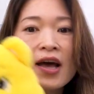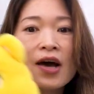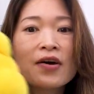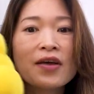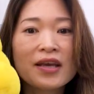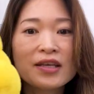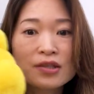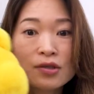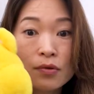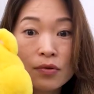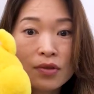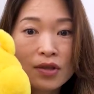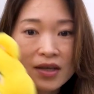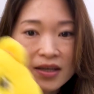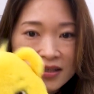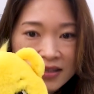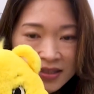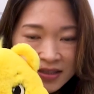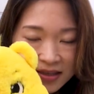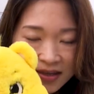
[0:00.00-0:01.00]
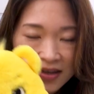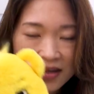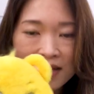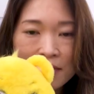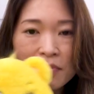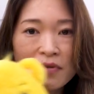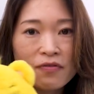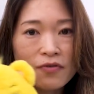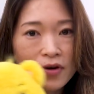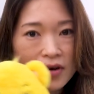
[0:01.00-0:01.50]
Okay, so this,
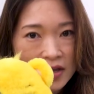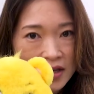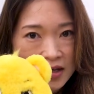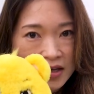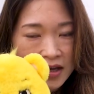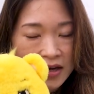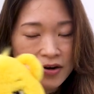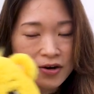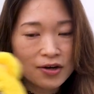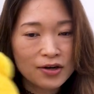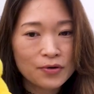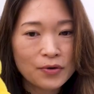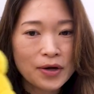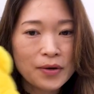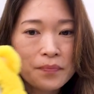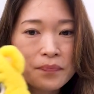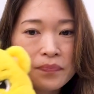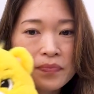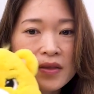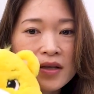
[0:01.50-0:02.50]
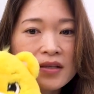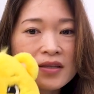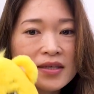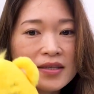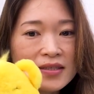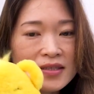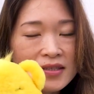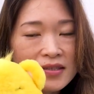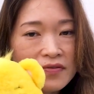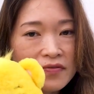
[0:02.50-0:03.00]
before I get carried away,
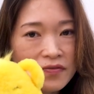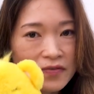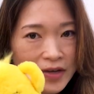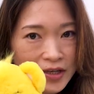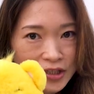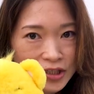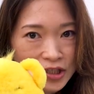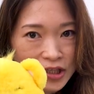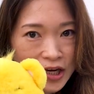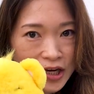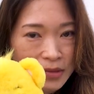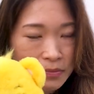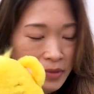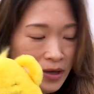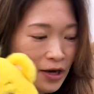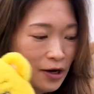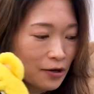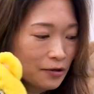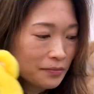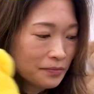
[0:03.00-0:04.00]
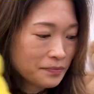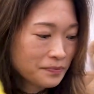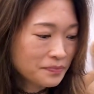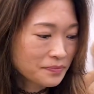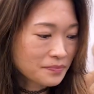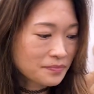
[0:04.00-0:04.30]
this is Funshine Bear.